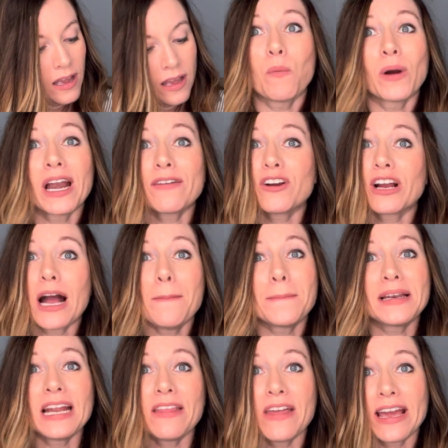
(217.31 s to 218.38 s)
whatever
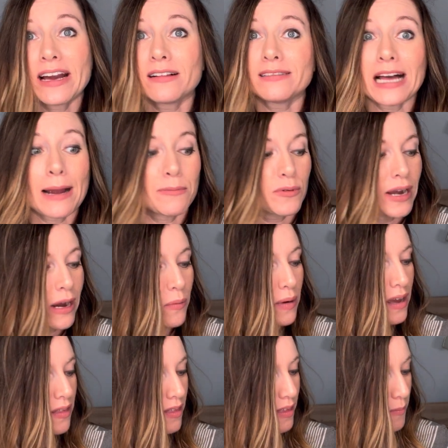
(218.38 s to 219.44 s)
company they collaborate with.